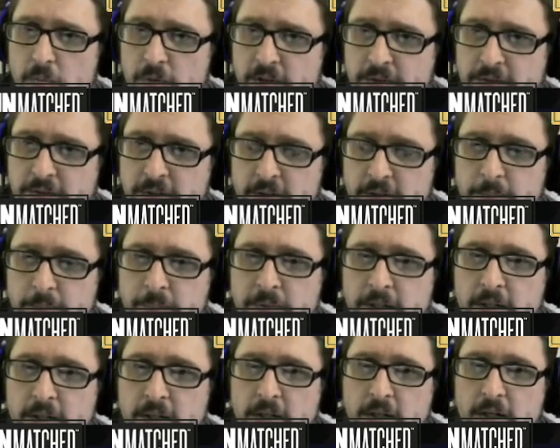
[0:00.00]
with
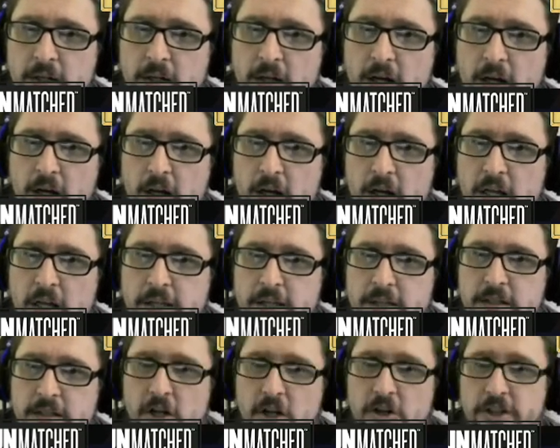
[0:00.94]
him.
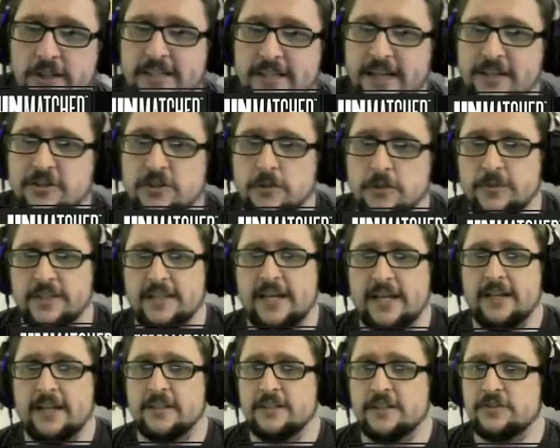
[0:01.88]
The only danger with
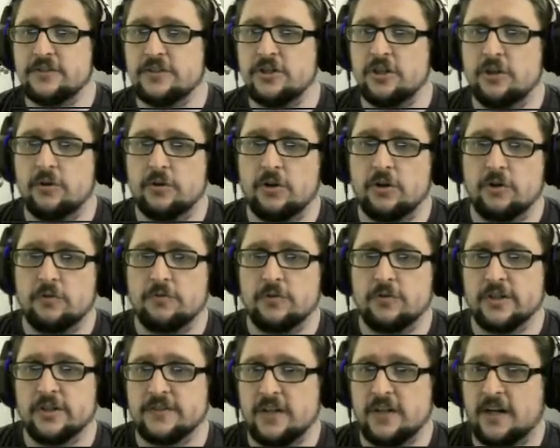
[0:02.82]
that is,
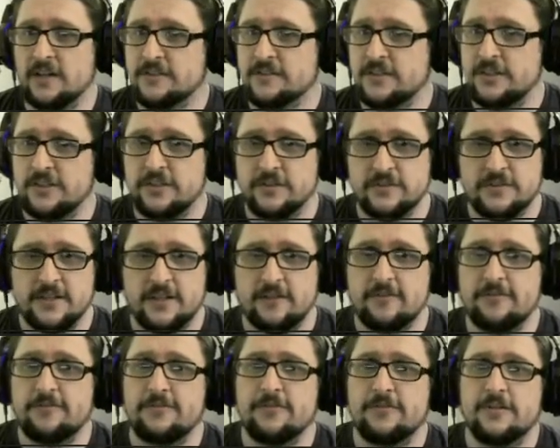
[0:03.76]
overexhausting
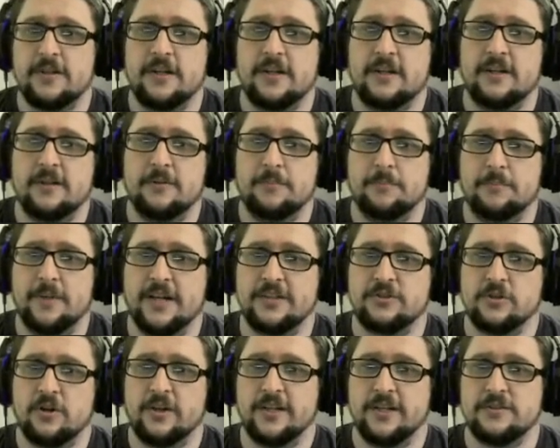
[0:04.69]
yourself by
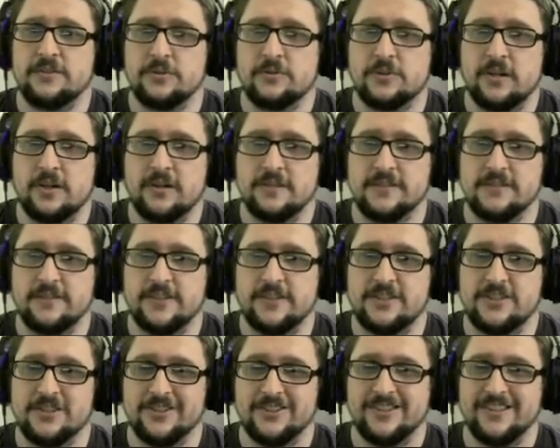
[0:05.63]
drawing 2 cards
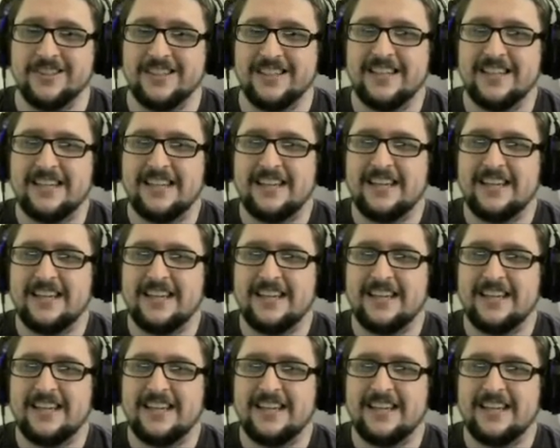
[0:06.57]
every turn.